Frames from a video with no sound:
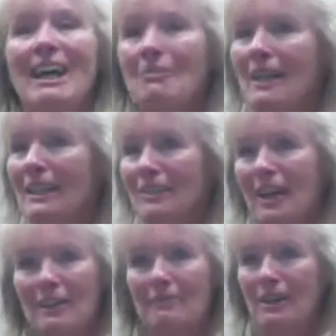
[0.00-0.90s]
But I learned
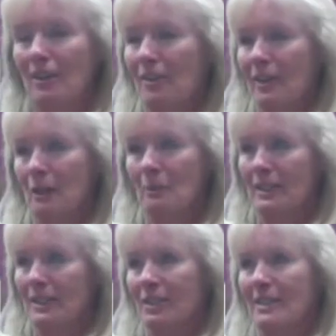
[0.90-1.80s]
how to make all the Arabic
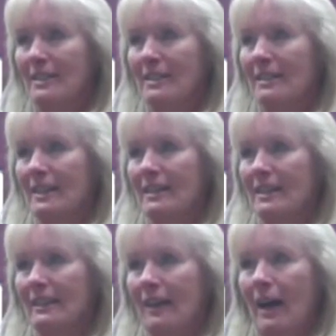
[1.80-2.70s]
dishes and things
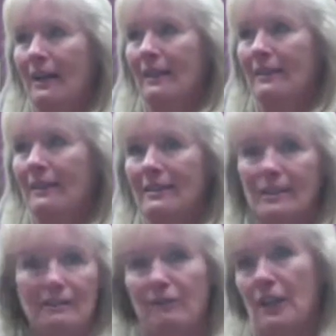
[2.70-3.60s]
like that, and
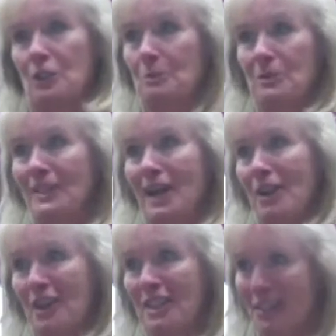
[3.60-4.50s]
it's vegetables and
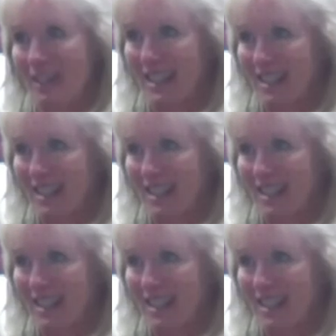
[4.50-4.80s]
healthy, so that's